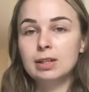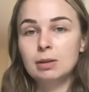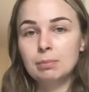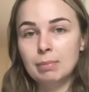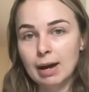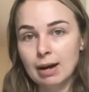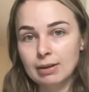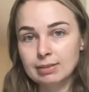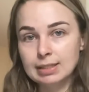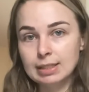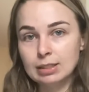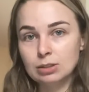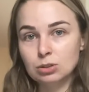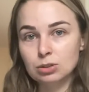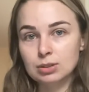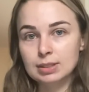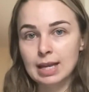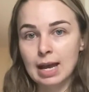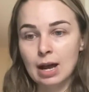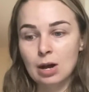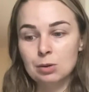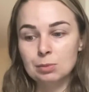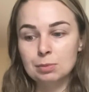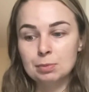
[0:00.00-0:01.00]
about it does
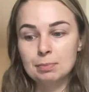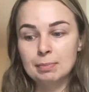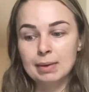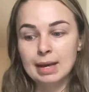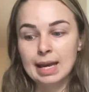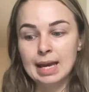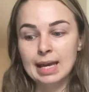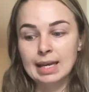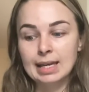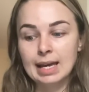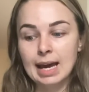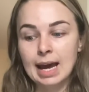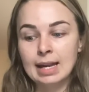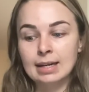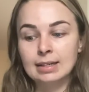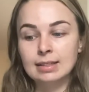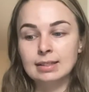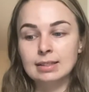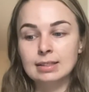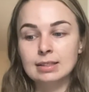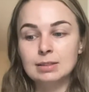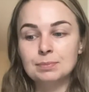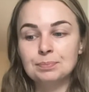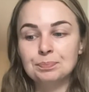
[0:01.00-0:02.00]
help me,
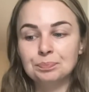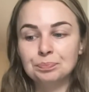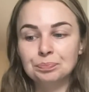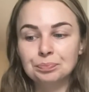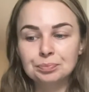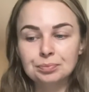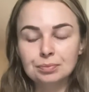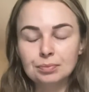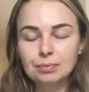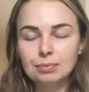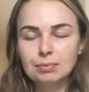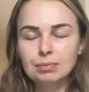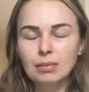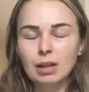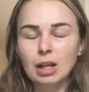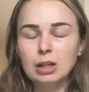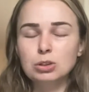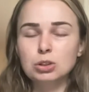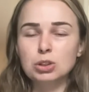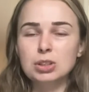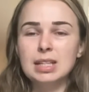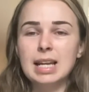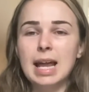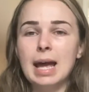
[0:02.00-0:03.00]
and
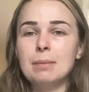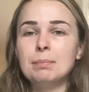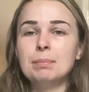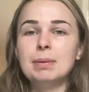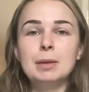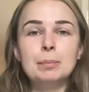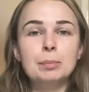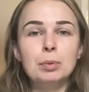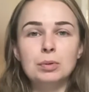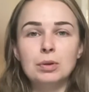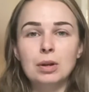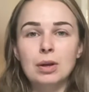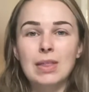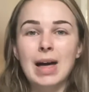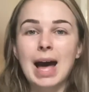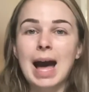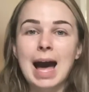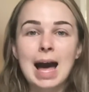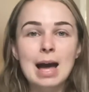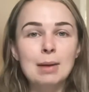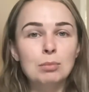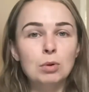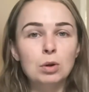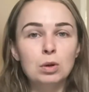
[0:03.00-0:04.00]
just letting people know that
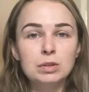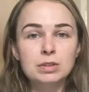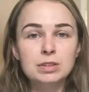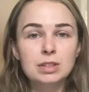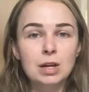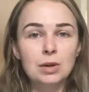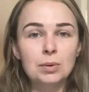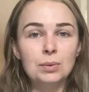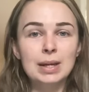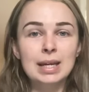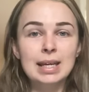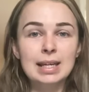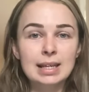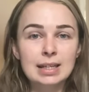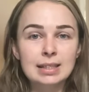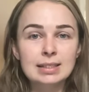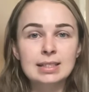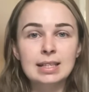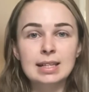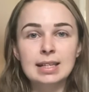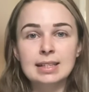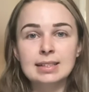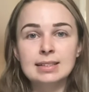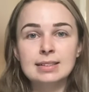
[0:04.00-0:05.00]
I'm also here
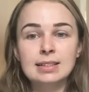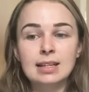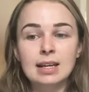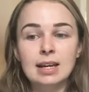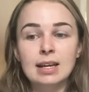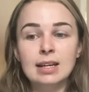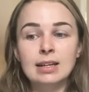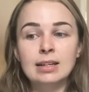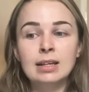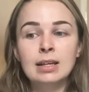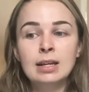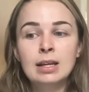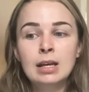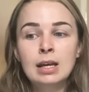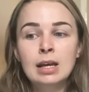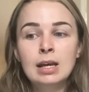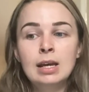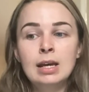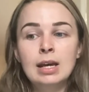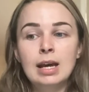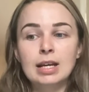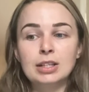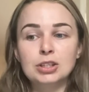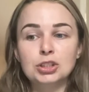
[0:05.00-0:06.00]
to listen
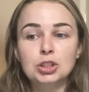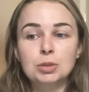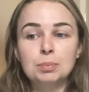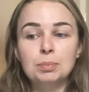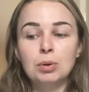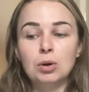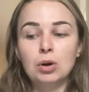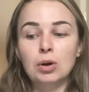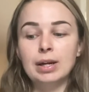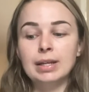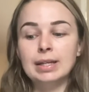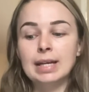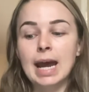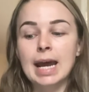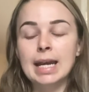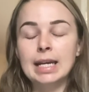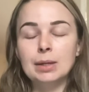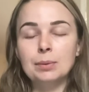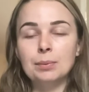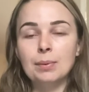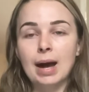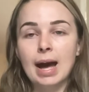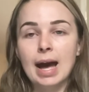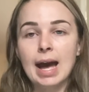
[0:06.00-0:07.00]
and support in any
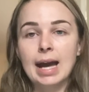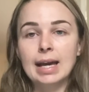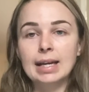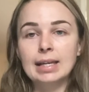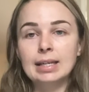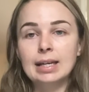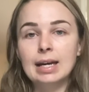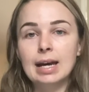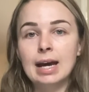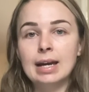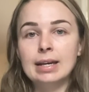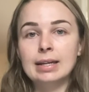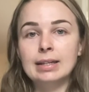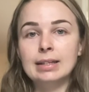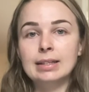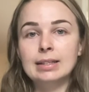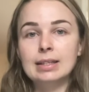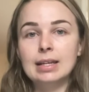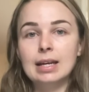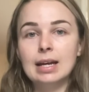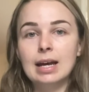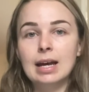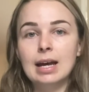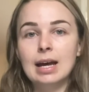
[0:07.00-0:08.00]
way, and
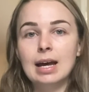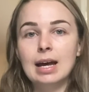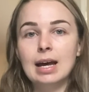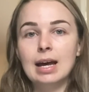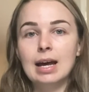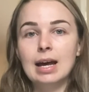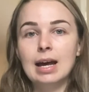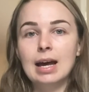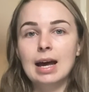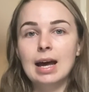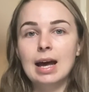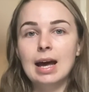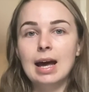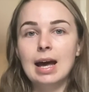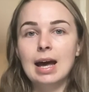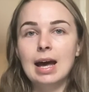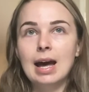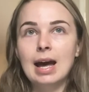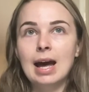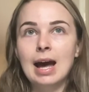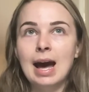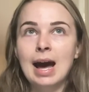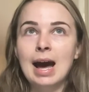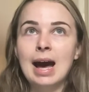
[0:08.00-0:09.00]

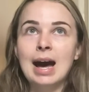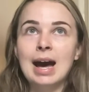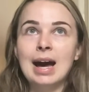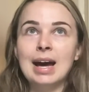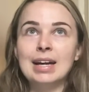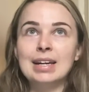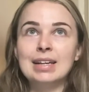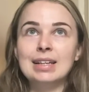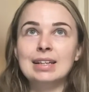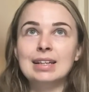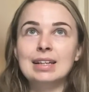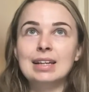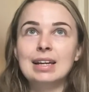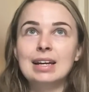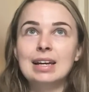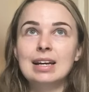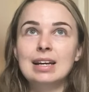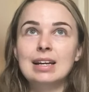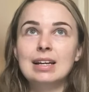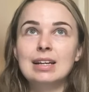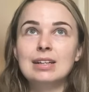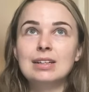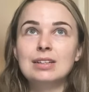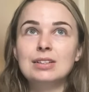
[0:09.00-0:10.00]
I
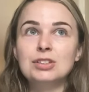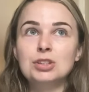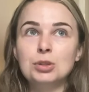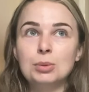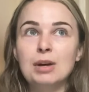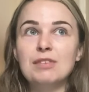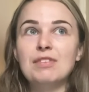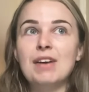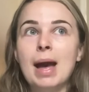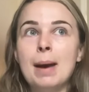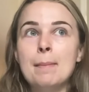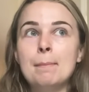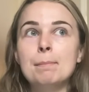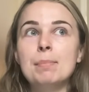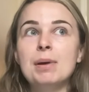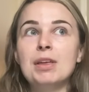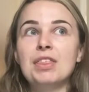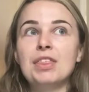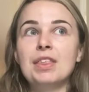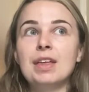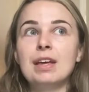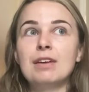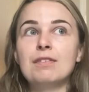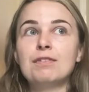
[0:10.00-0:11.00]
do have
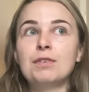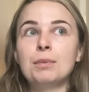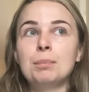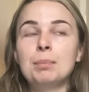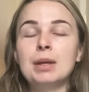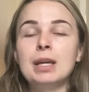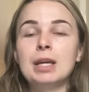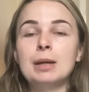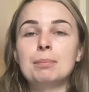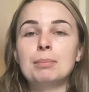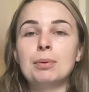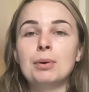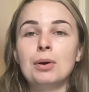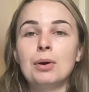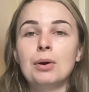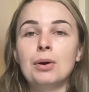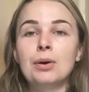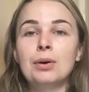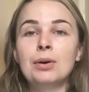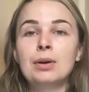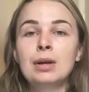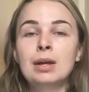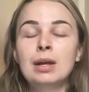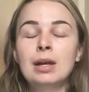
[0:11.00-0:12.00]
empathy for
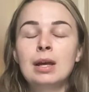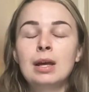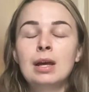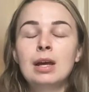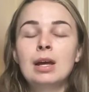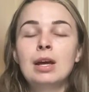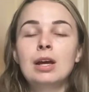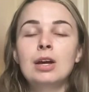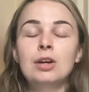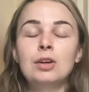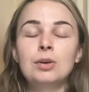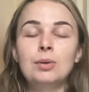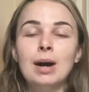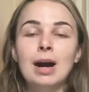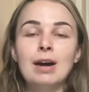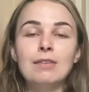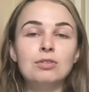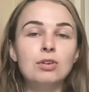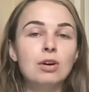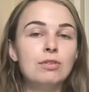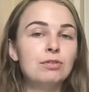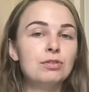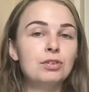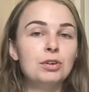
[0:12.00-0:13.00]
people who have
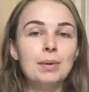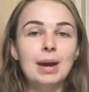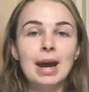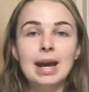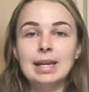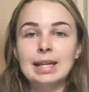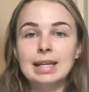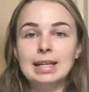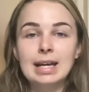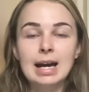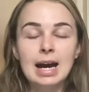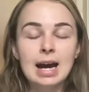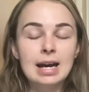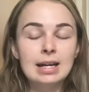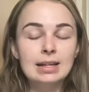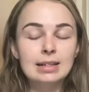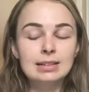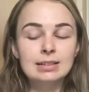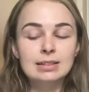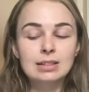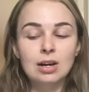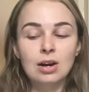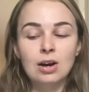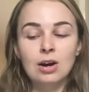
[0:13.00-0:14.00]
gone through any
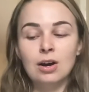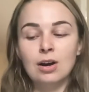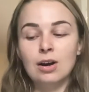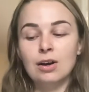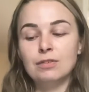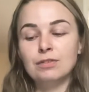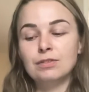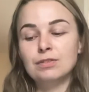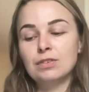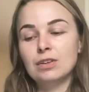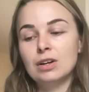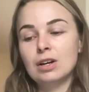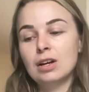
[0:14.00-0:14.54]
kind of